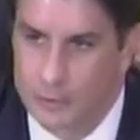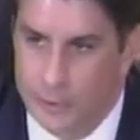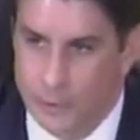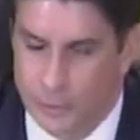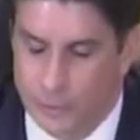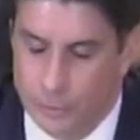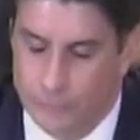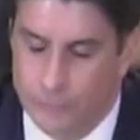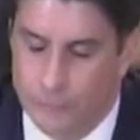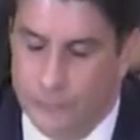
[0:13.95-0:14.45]

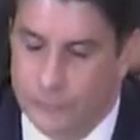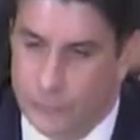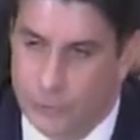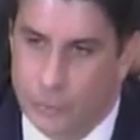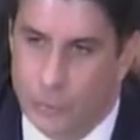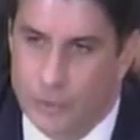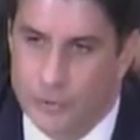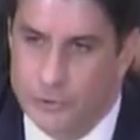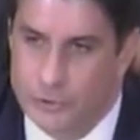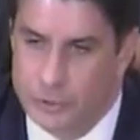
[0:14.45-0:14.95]
Thank you for the
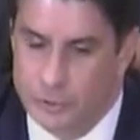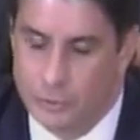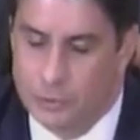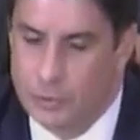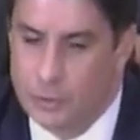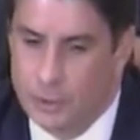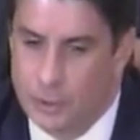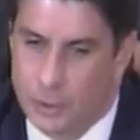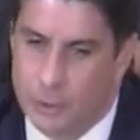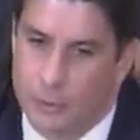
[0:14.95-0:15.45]

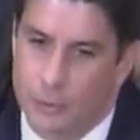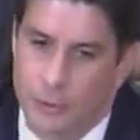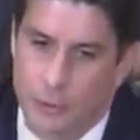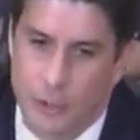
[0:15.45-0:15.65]
question.